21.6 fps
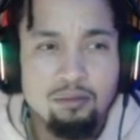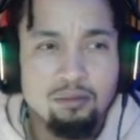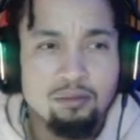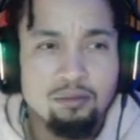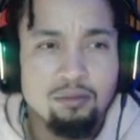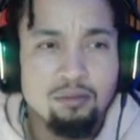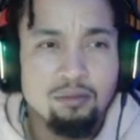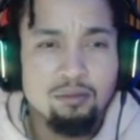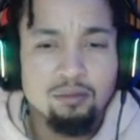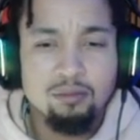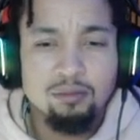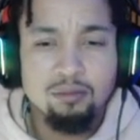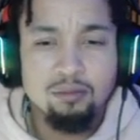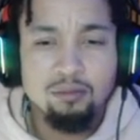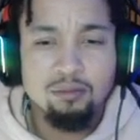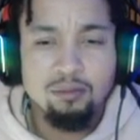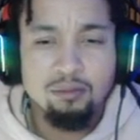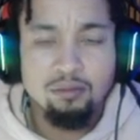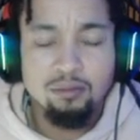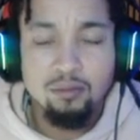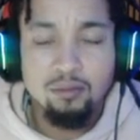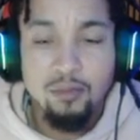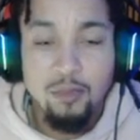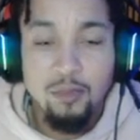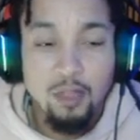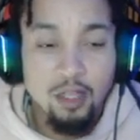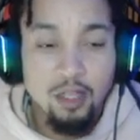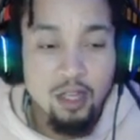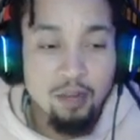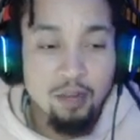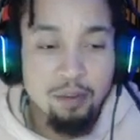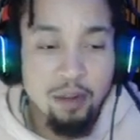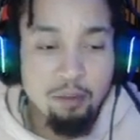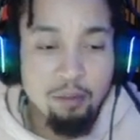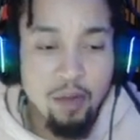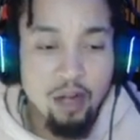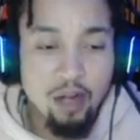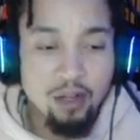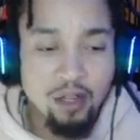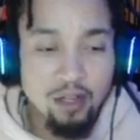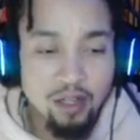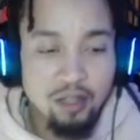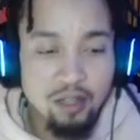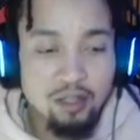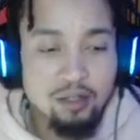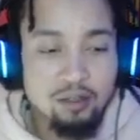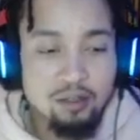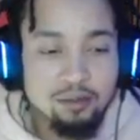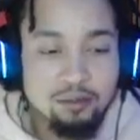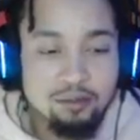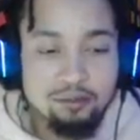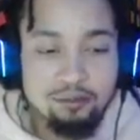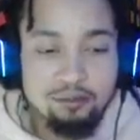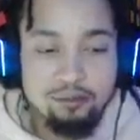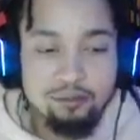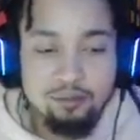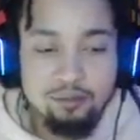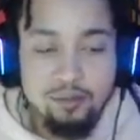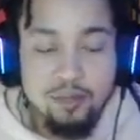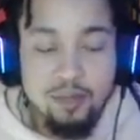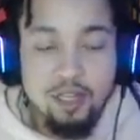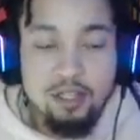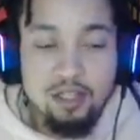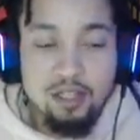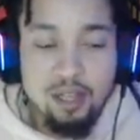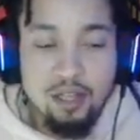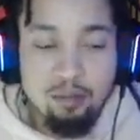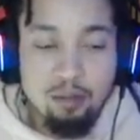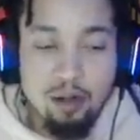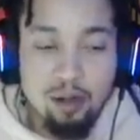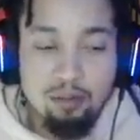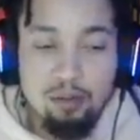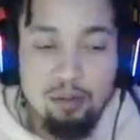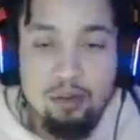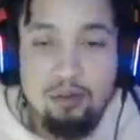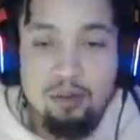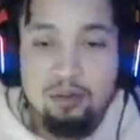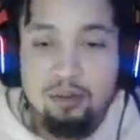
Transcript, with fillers: You marked it. Yep, I marked it. It's in the purple.